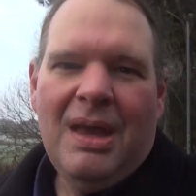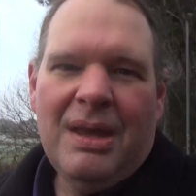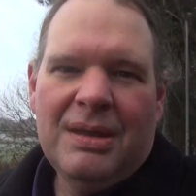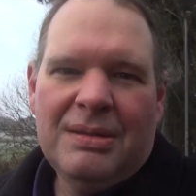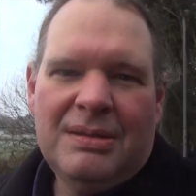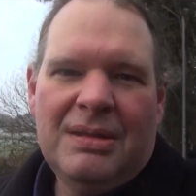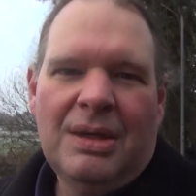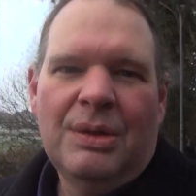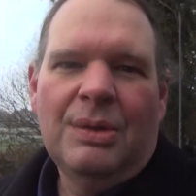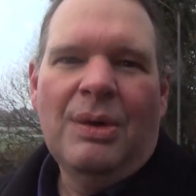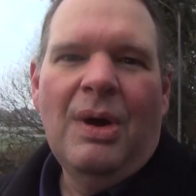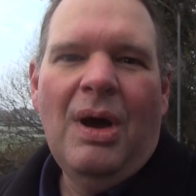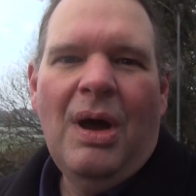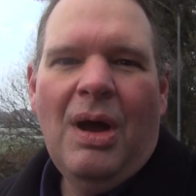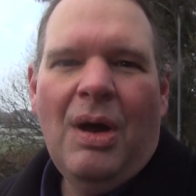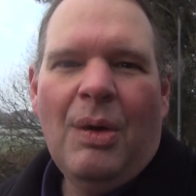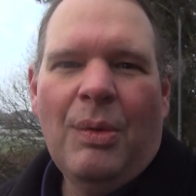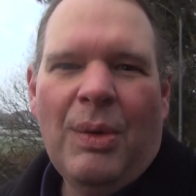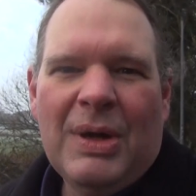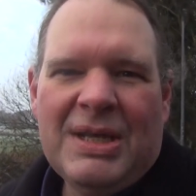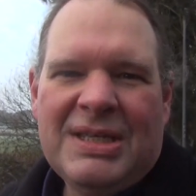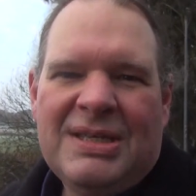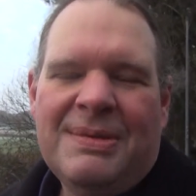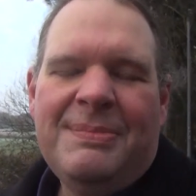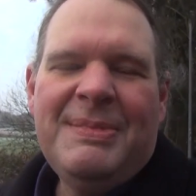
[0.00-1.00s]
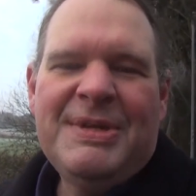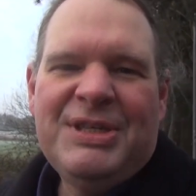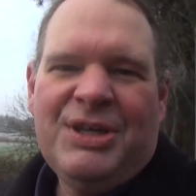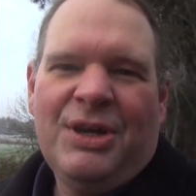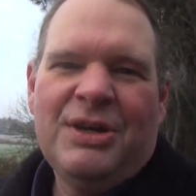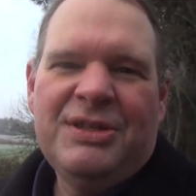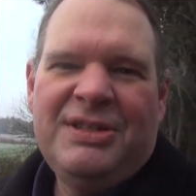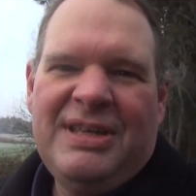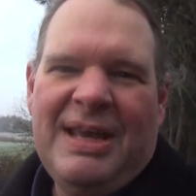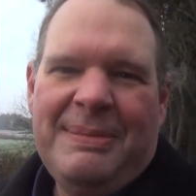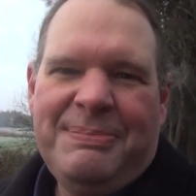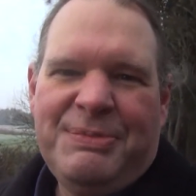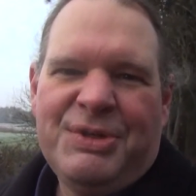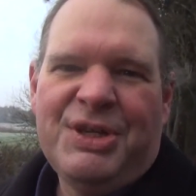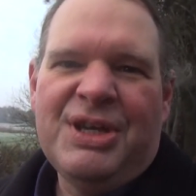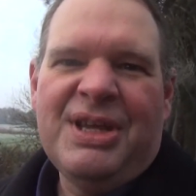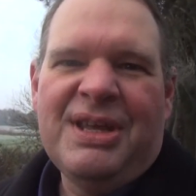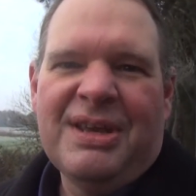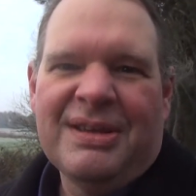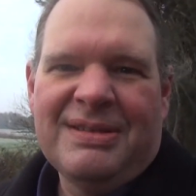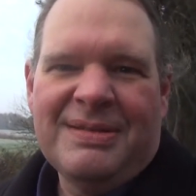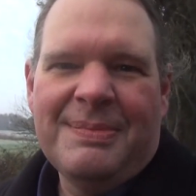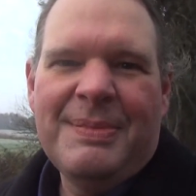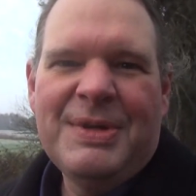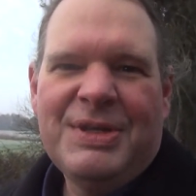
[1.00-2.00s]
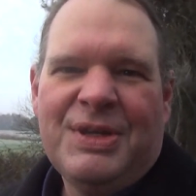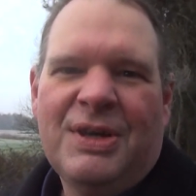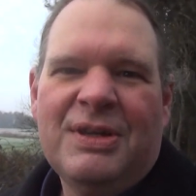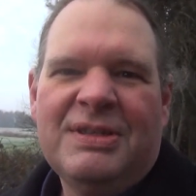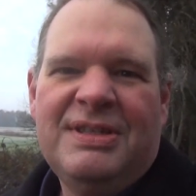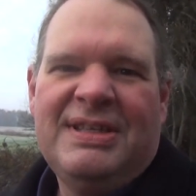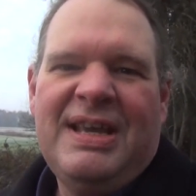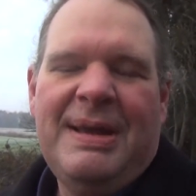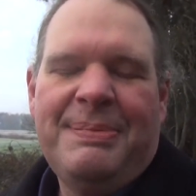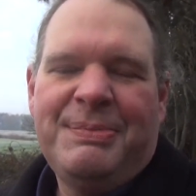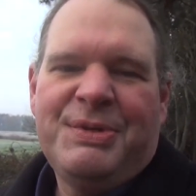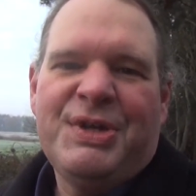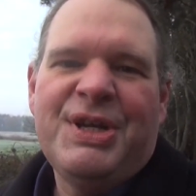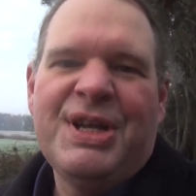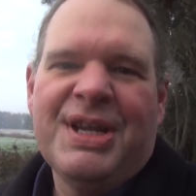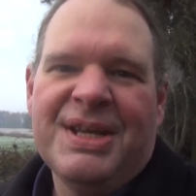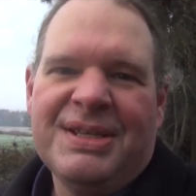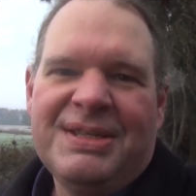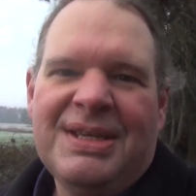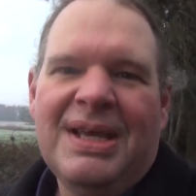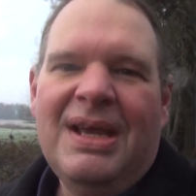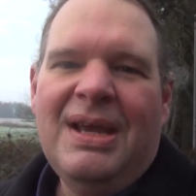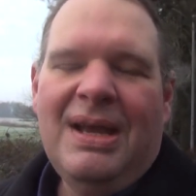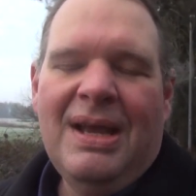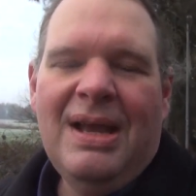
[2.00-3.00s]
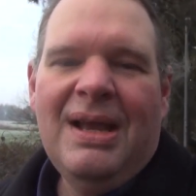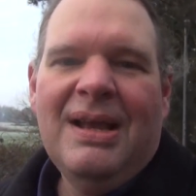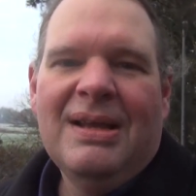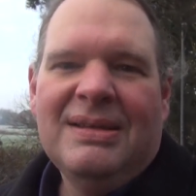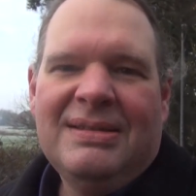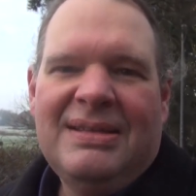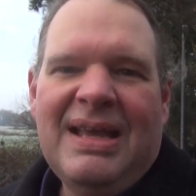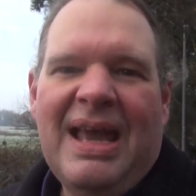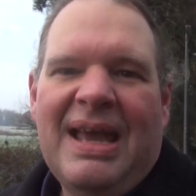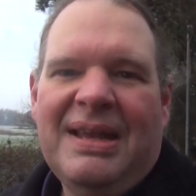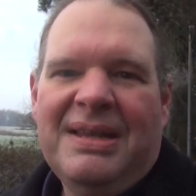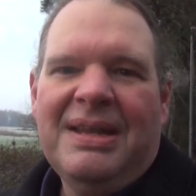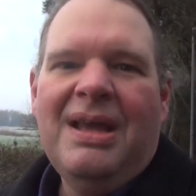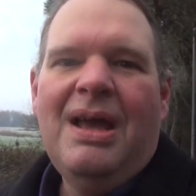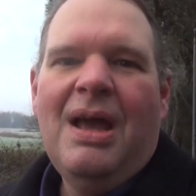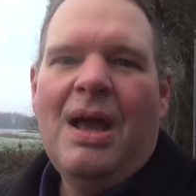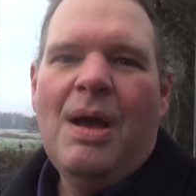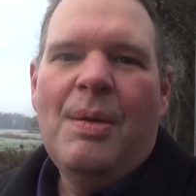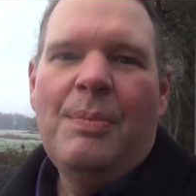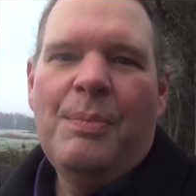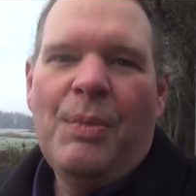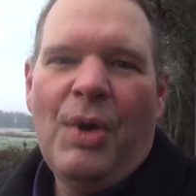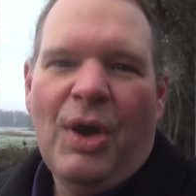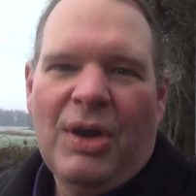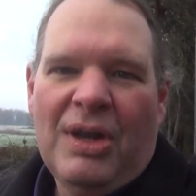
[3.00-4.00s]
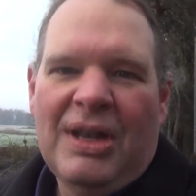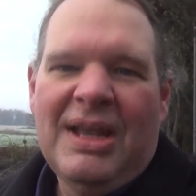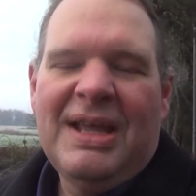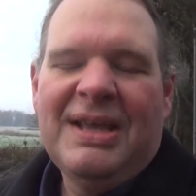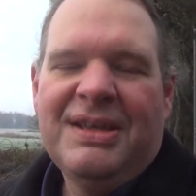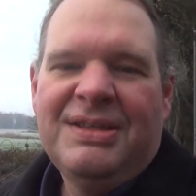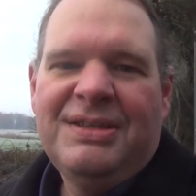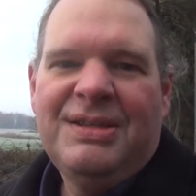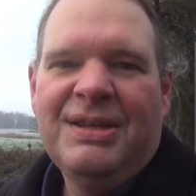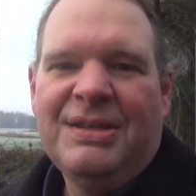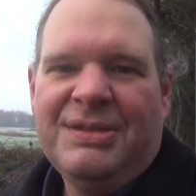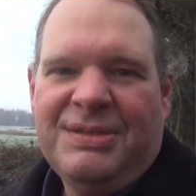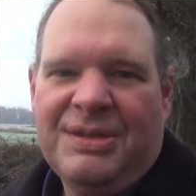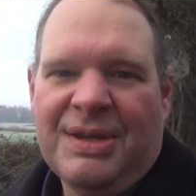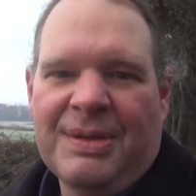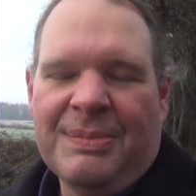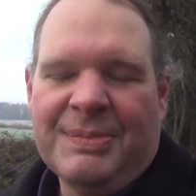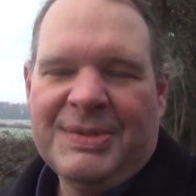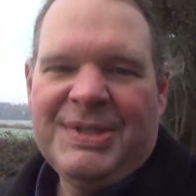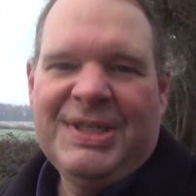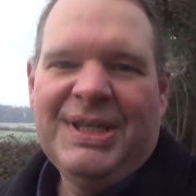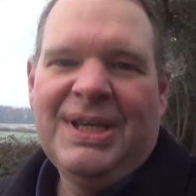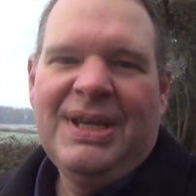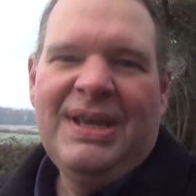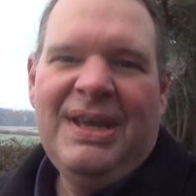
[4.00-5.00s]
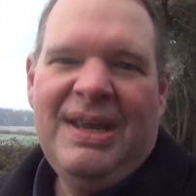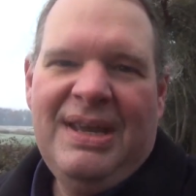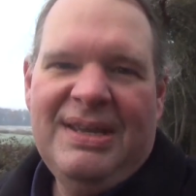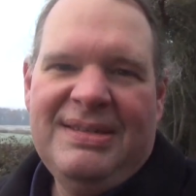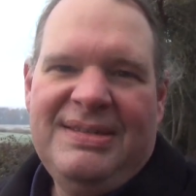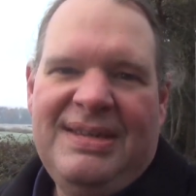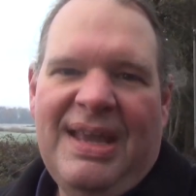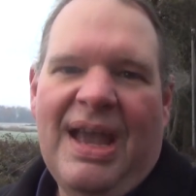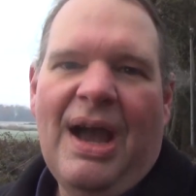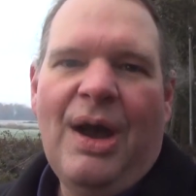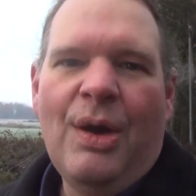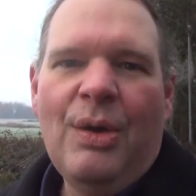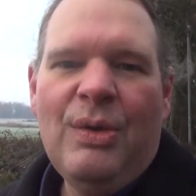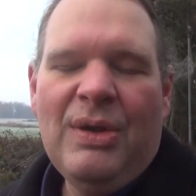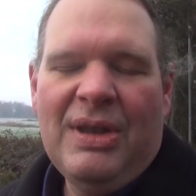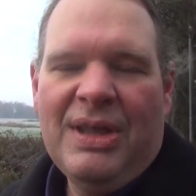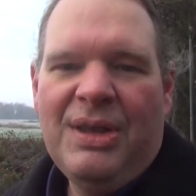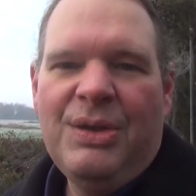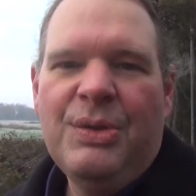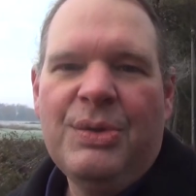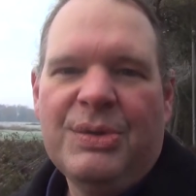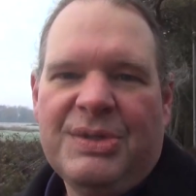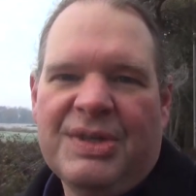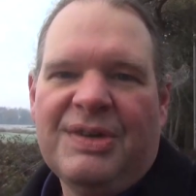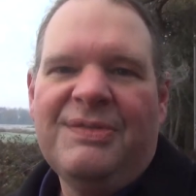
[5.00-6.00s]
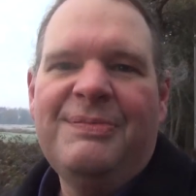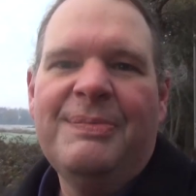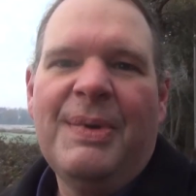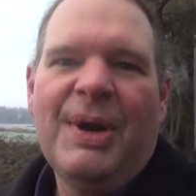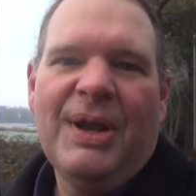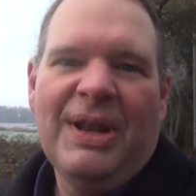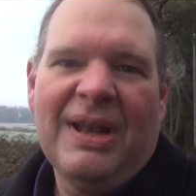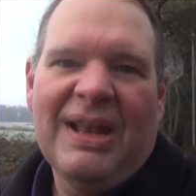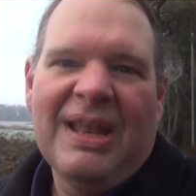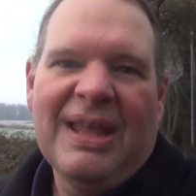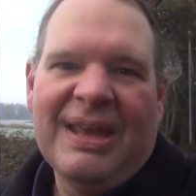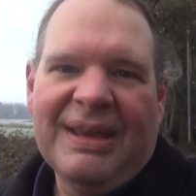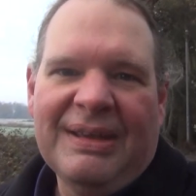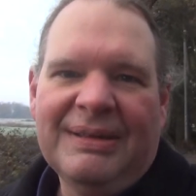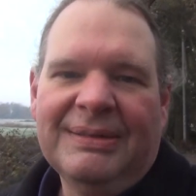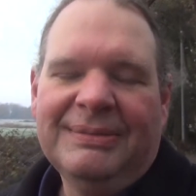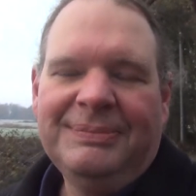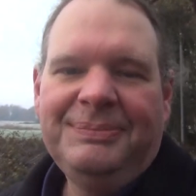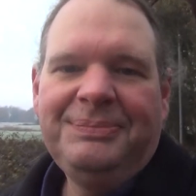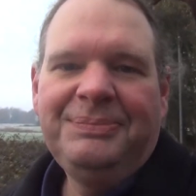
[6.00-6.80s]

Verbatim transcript: So what is the misconception here? The misconception is that modeling systems is the only use of modeling.